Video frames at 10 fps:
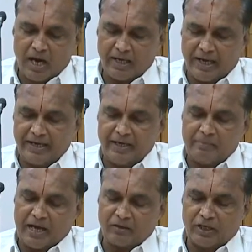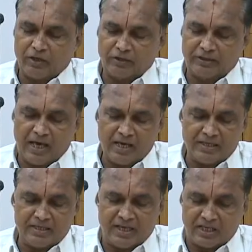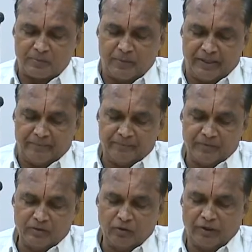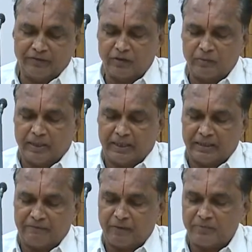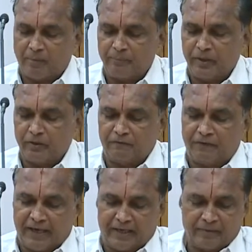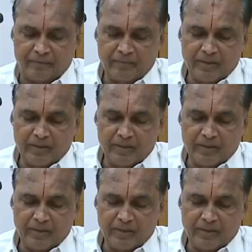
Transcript: and hurried back to Ayodhya in jet speed to rescue Bharata from jumping into fire